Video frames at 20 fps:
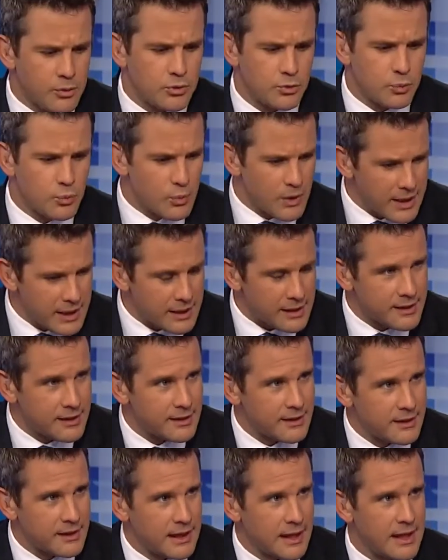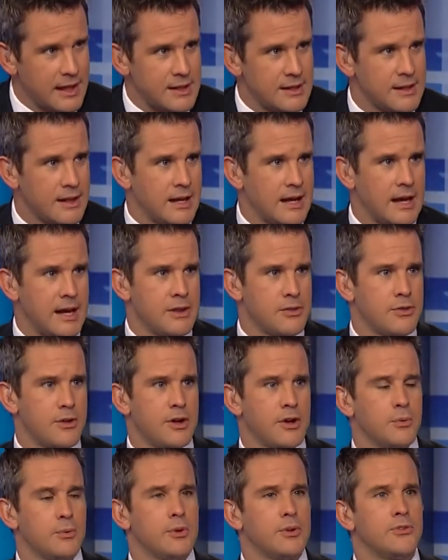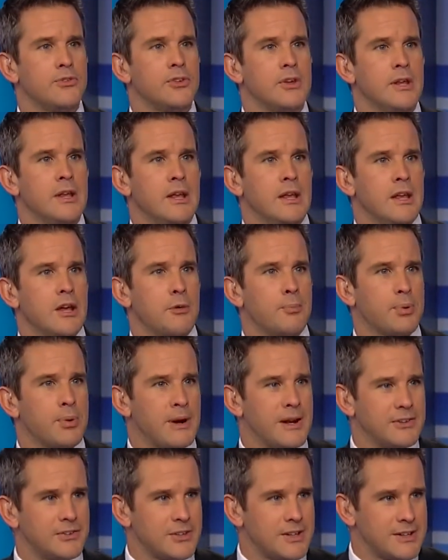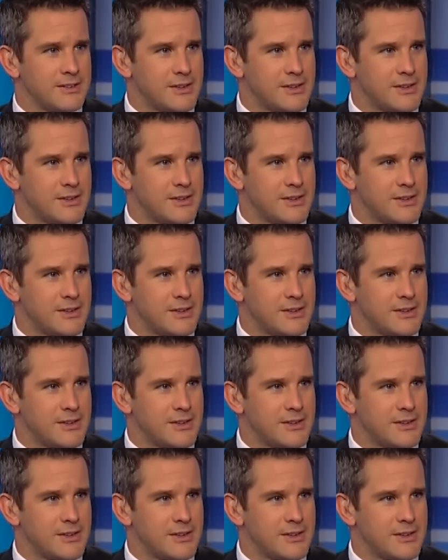weak, and I thought it was a president